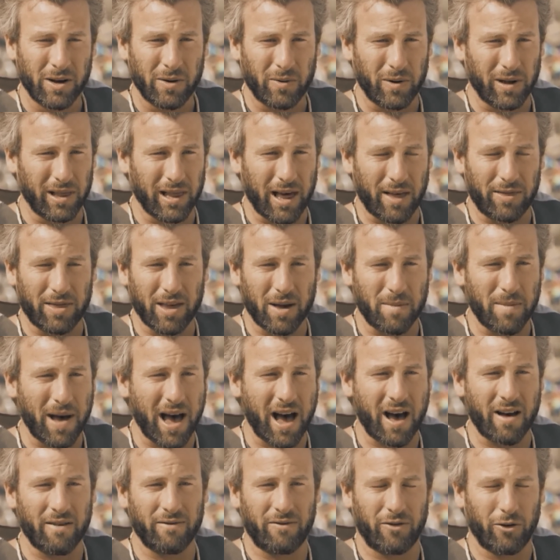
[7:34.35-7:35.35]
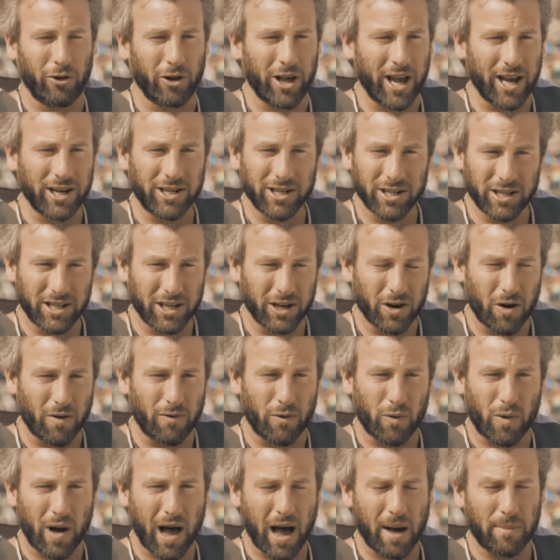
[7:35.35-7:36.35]
We let them have full agency
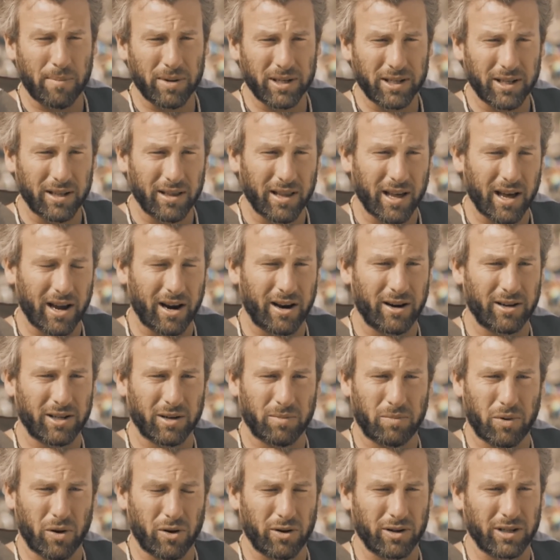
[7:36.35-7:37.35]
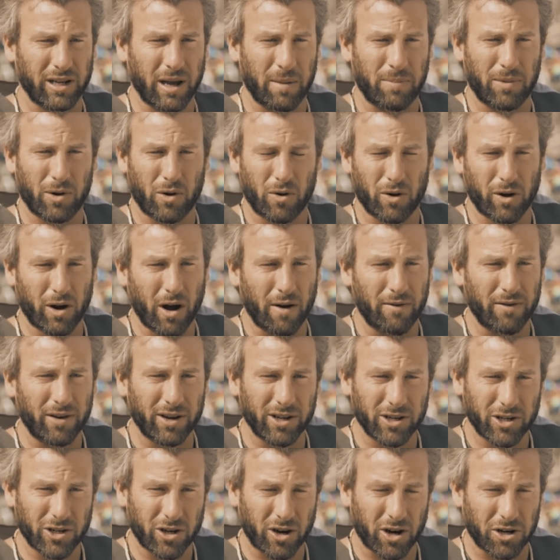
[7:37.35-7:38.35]
over what happens in there, to prototype their own
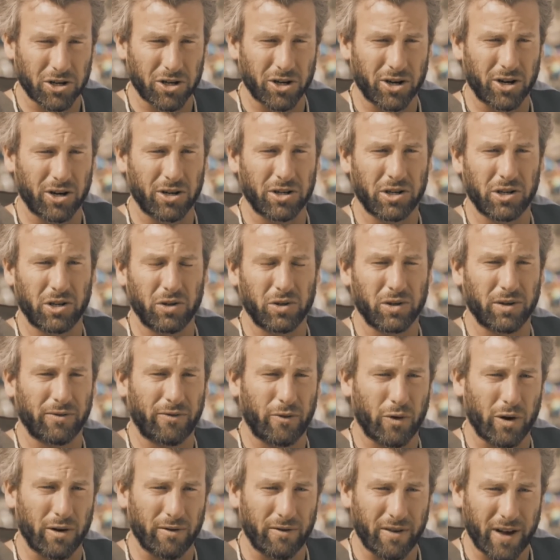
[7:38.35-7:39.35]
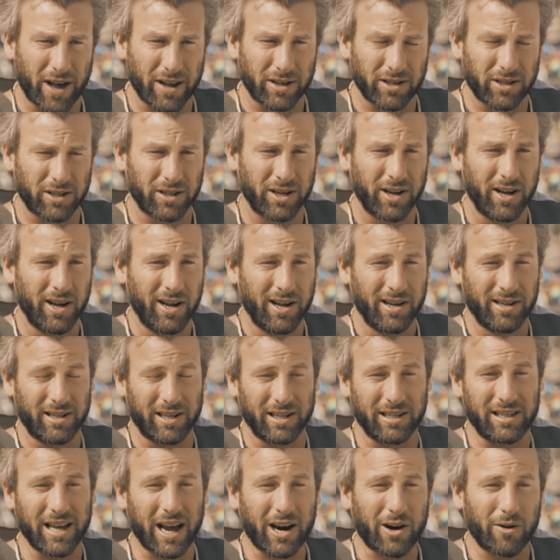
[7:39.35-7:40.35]
governance structure, to use it for events,
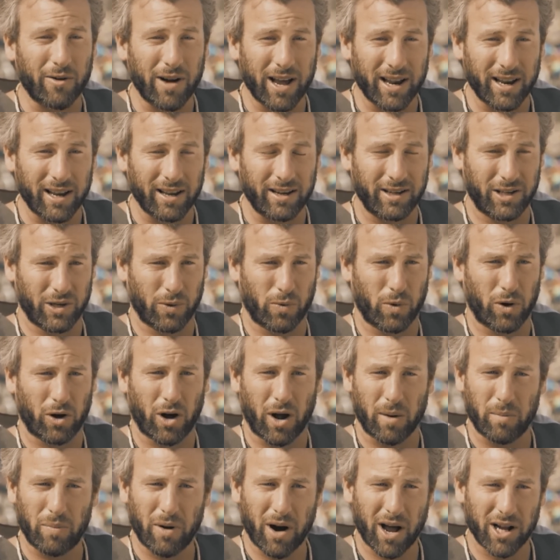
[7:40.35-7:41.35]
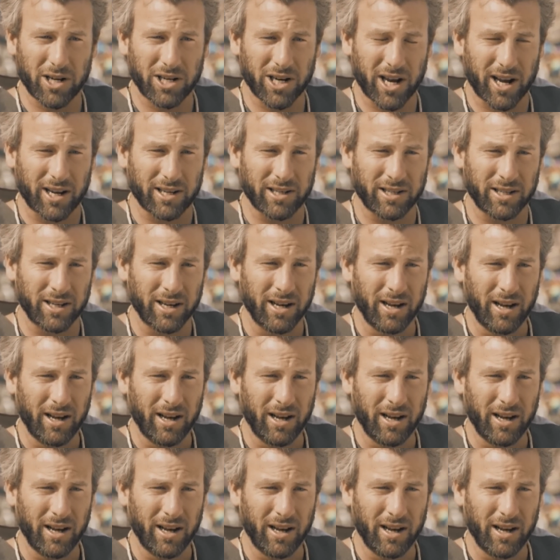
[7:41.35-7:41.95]
to decorate it, to work on projects.